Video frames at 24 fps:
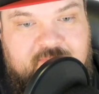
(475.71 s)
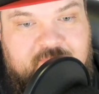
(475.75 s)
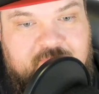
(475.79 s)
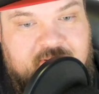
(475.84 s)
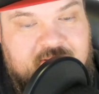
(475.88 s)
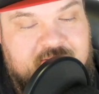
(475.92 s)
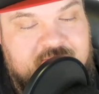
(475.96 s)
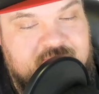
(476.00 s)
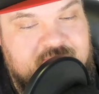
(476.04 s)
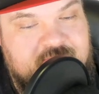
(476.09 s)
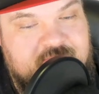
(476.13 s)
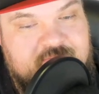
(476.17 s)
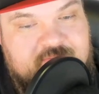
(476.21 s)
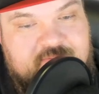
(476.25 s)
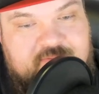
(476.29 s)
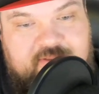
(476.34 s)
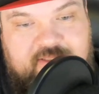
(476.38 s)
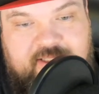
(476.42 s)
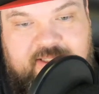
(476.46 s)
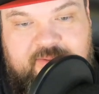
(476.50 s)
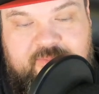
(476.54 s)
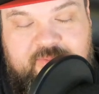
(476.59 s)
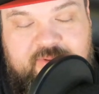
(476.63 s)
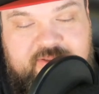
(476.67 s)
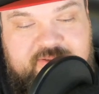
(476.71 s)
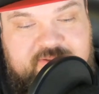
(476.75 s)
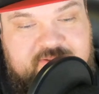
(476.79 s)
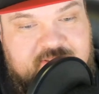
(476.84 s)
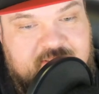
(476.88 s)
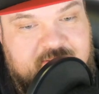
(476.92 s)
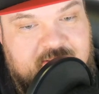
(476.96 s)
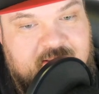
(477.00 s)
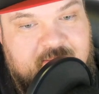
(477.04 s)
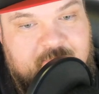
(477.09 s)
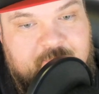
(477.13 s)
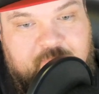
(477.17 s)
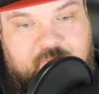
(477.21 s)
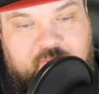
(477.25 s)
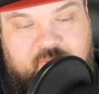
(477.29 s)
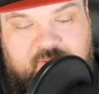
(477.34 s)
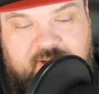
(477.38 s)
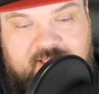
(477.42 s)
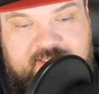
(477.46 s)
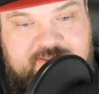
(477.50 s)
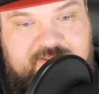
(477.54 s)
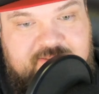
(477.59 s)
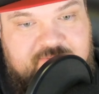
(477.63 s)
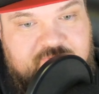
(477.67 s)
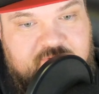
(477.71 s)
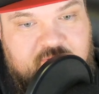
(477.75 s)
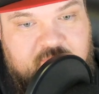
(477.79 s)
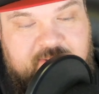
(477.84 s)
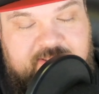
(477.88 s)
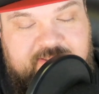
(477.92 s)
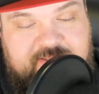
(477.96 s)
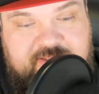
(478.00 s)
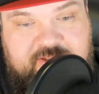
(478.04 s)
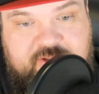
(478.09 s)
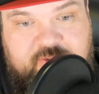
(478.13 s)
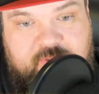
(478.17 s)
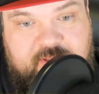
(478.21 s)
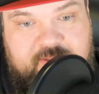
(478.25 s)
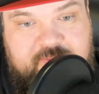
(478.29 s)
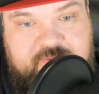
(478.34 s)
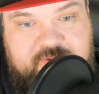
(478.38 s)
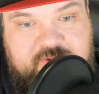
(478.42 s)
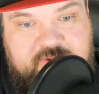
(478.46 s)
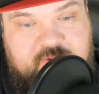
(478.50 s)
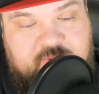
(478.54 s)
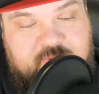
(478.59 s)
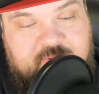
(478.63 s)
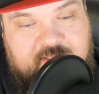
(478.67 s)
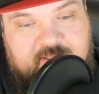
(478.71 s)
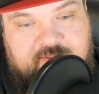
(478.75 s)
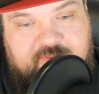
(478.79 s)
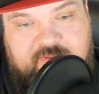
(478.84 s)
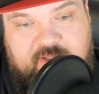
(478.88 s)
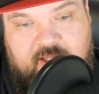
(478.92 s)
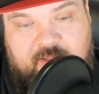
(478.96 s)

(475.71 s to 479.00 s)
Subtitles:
But it was impressive the way Detroit was doing it.